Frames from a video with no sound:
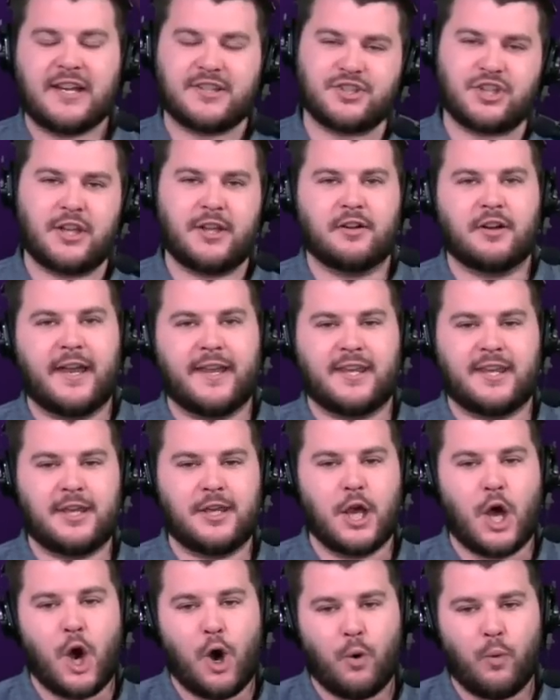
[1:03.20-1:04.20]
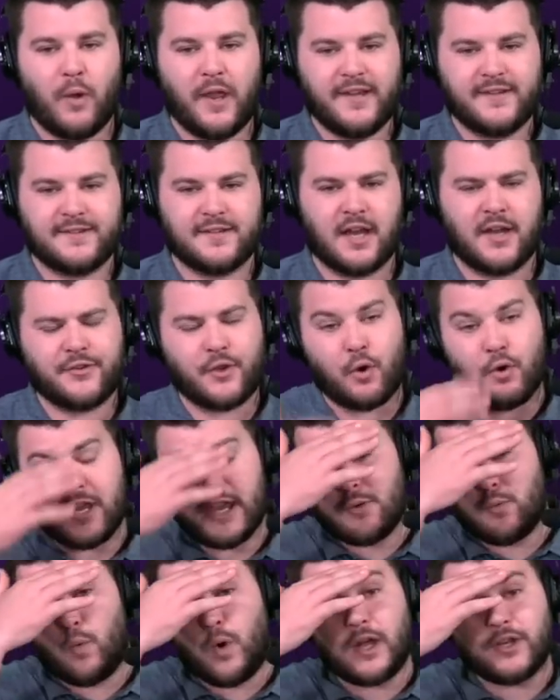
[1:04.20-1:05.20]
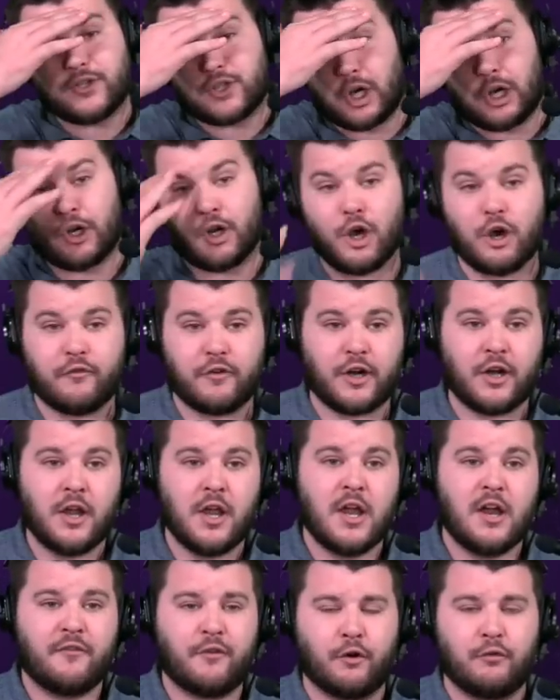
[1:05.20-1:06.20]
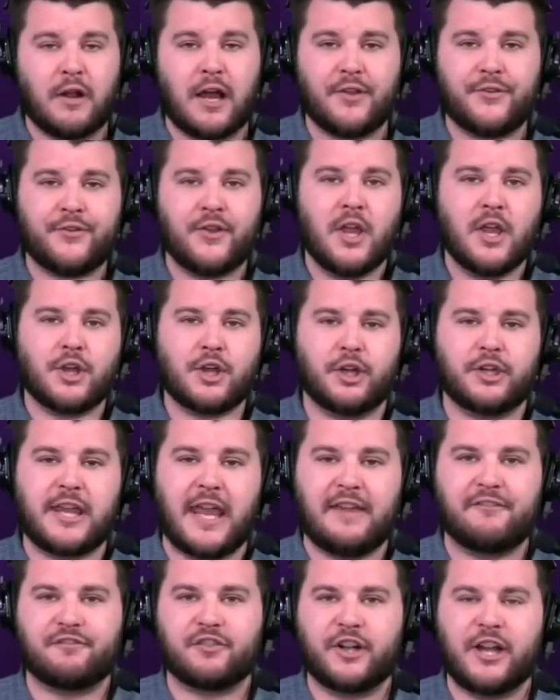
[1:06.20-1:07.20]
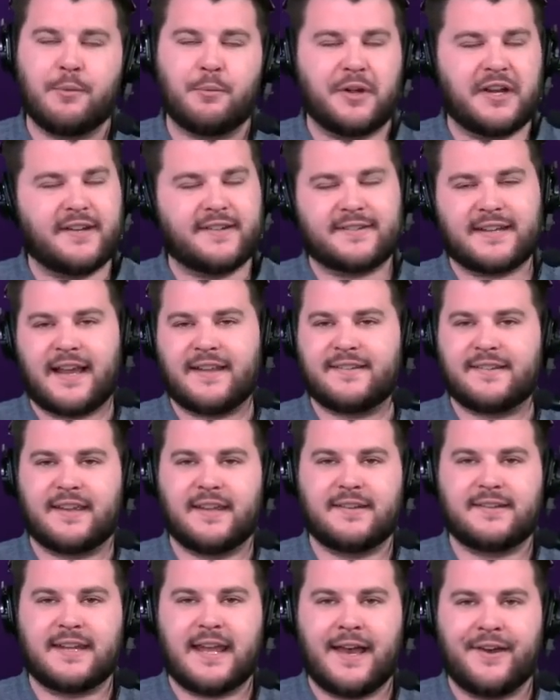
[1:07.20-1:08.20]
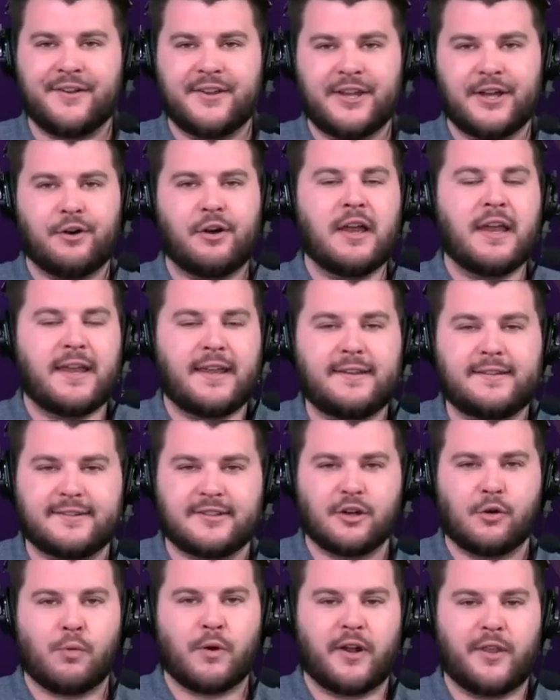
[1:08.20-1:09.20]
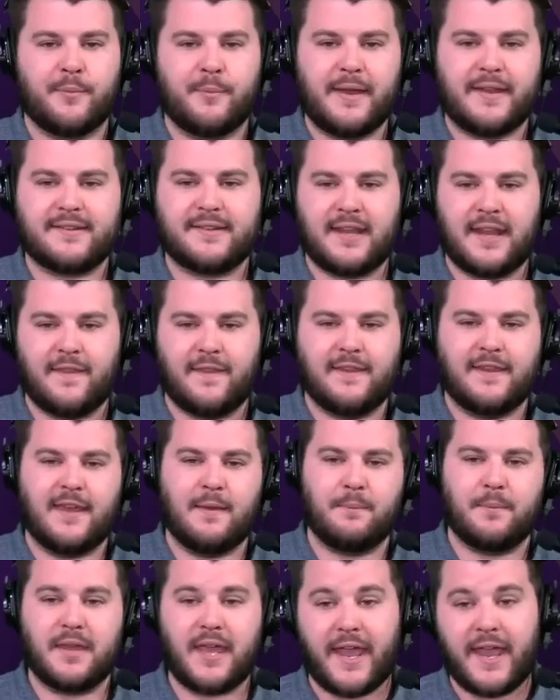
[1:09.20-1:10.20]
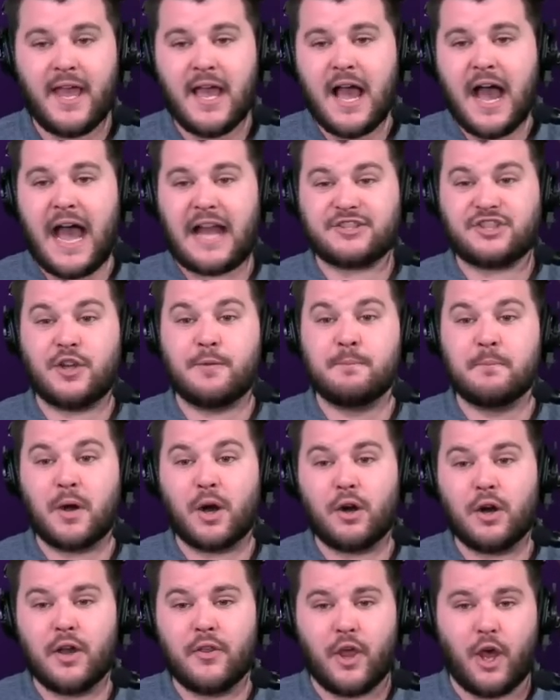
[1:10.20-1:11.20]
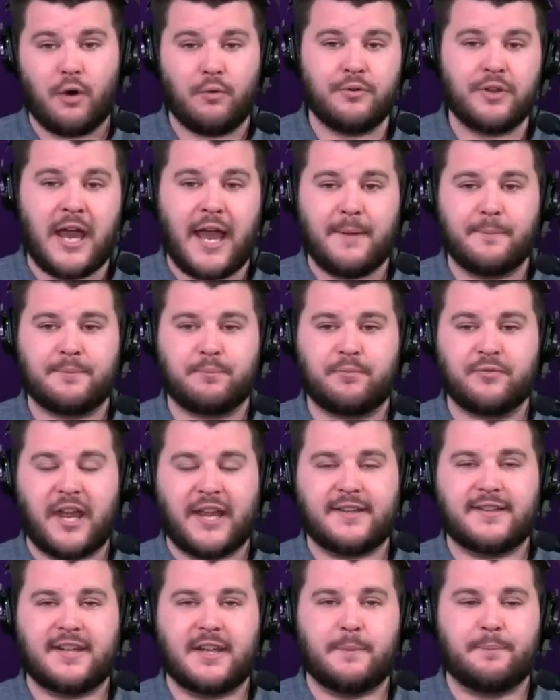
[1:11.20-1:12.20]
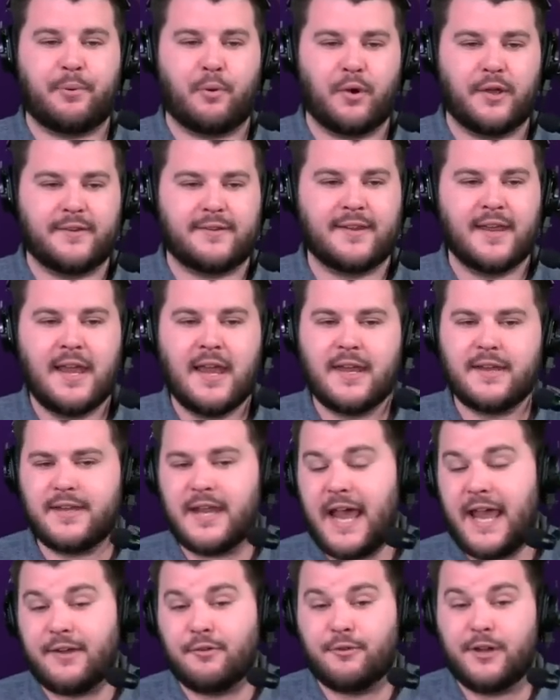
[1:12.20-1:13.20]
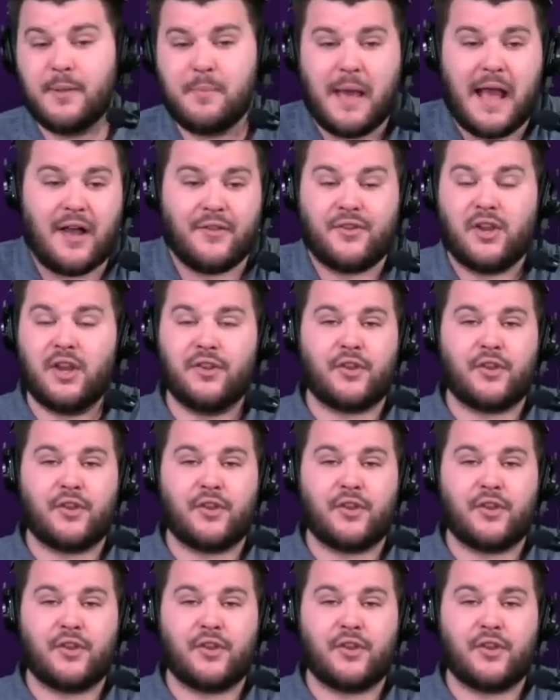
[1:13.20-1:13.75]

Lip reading: sheet like he always does. Only had one turnover for Russ. Good game for him. When he decides to get downhill, he's still one of the best in the NBA. Hachimura, though, 19 points, 9 rebounds, and he's